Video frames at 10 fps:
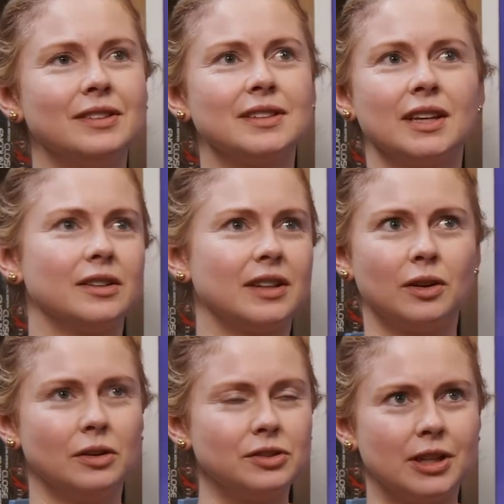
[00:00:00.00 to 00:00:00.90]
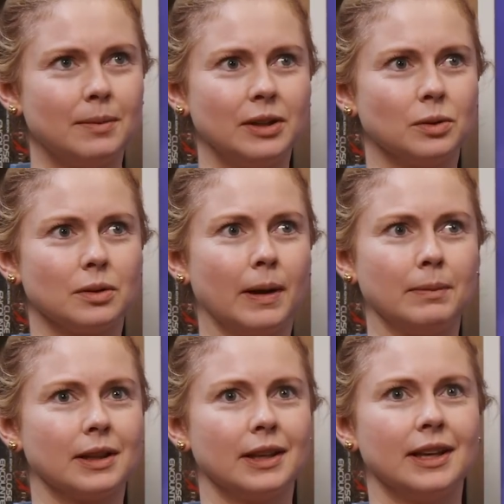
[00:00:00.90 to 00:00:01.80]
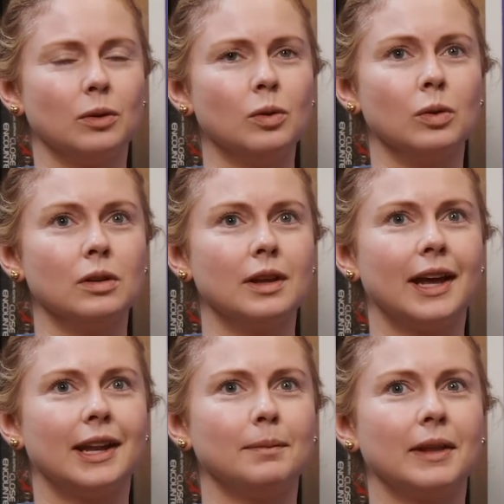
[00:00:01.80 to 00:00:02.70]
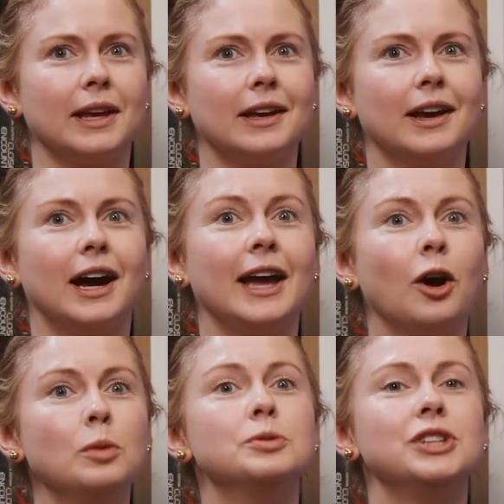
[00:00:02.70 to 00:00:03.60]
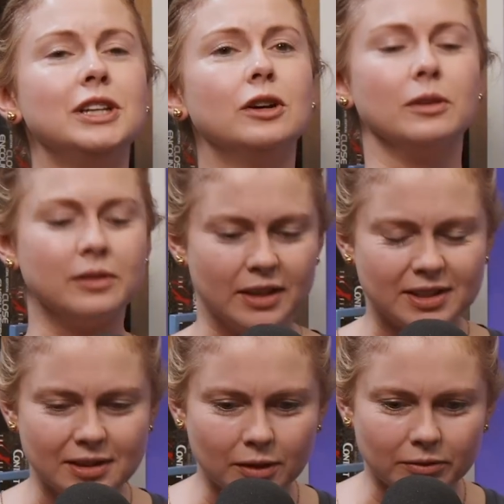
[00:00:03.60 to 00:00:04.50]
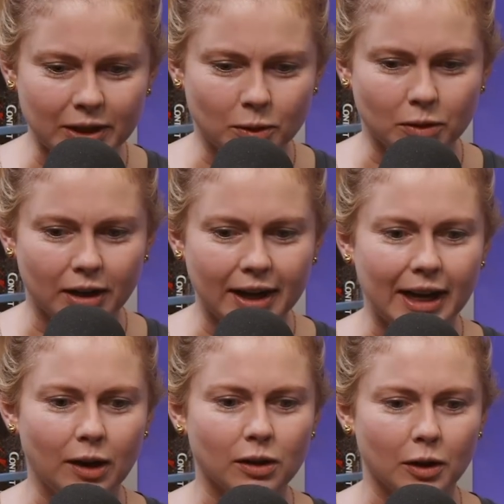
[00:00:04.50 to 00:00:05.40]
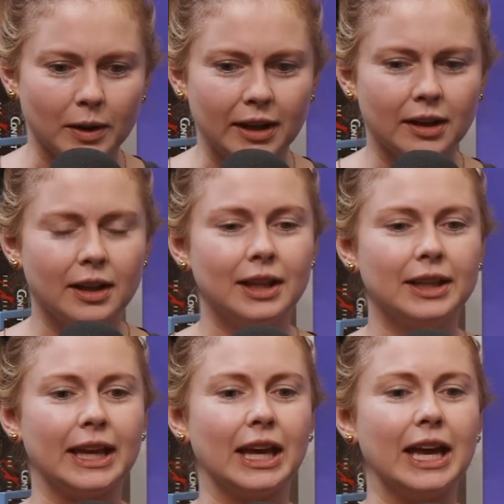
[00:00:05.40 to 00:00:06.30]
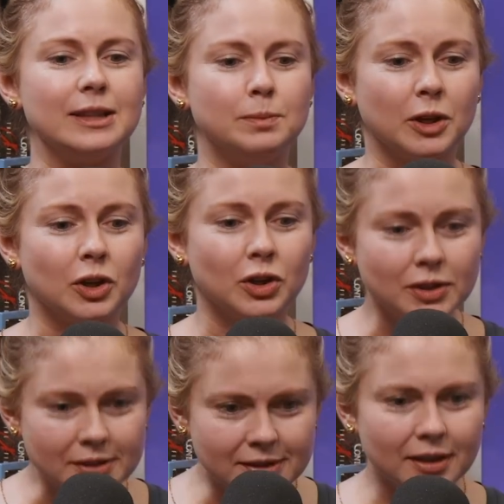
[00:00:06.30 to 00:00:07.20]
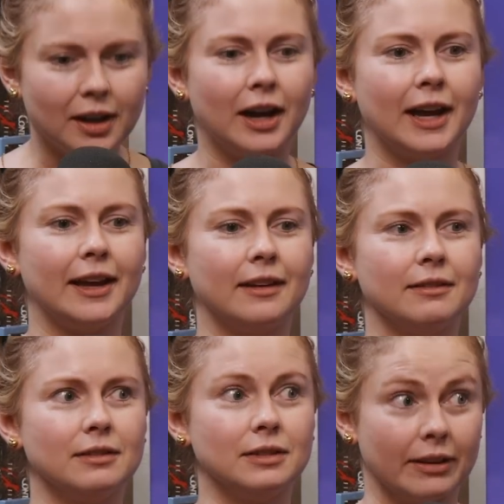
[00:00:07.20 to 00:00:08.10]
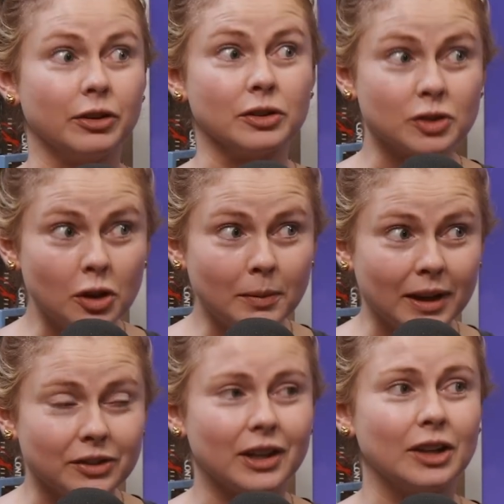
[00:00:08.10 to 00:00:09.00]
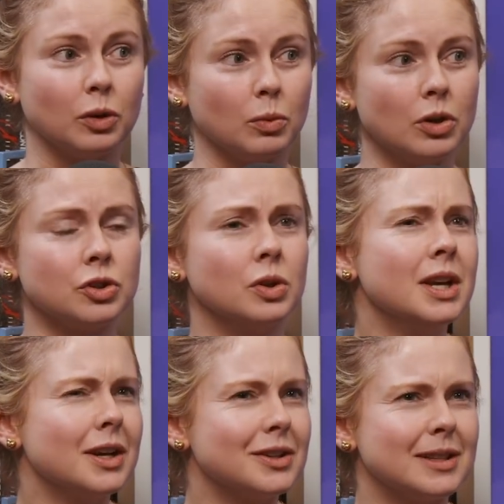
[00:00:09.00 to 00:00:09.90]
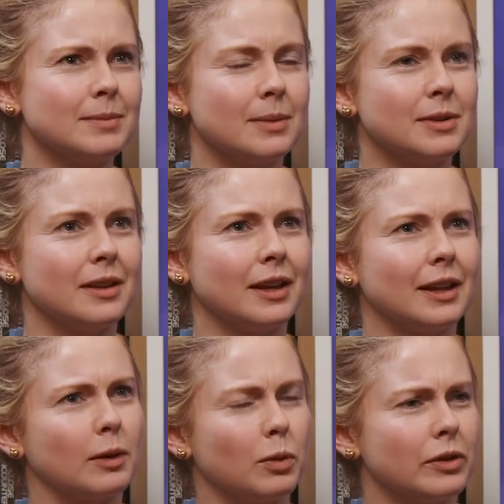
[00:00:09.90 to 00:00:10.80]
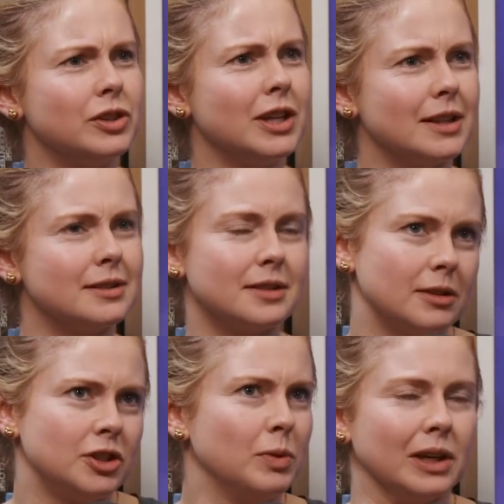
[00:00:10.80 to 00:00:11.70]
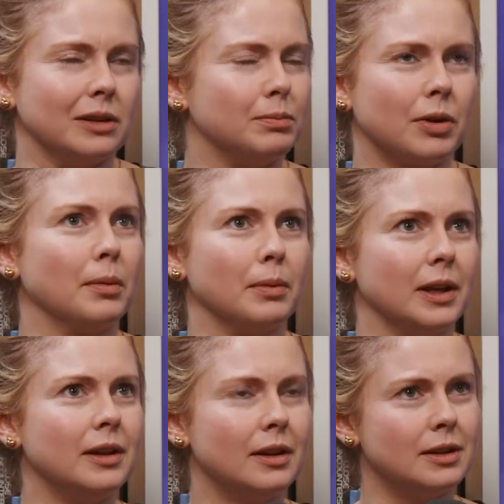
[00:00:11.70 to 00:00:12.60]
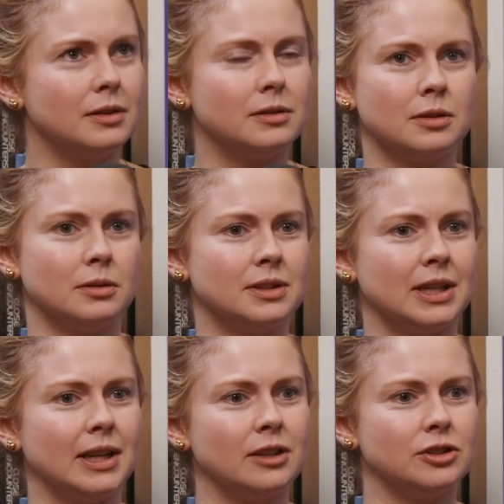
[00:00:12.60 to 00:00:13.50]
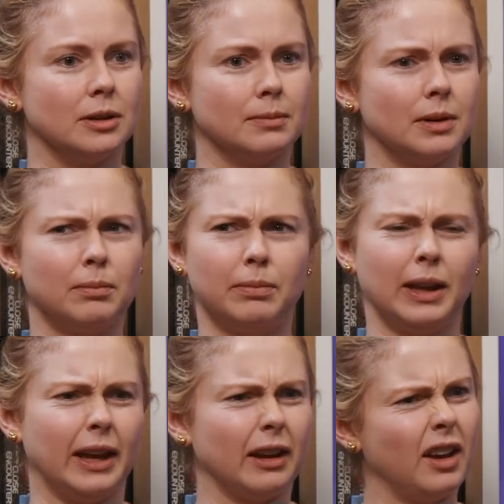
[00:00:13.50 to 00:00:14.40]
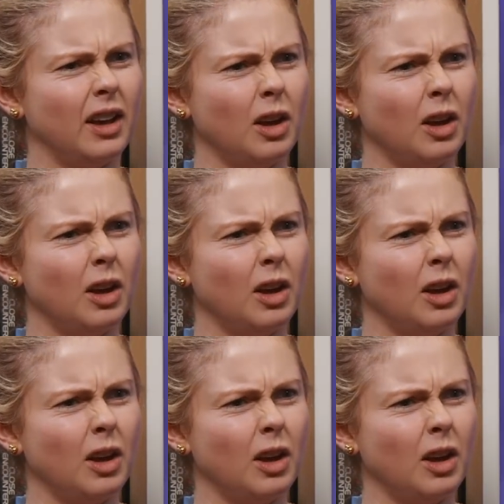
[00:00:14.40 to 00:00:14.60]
this thing because I don't share my daughter publicly at all. And I'm like, I hope she knows this is on record right now, Chloe. Like, it's because I love her so much and I don't want to. Because sometimes I think, like, what if she gets, and she will probably, into teenagedom and be like,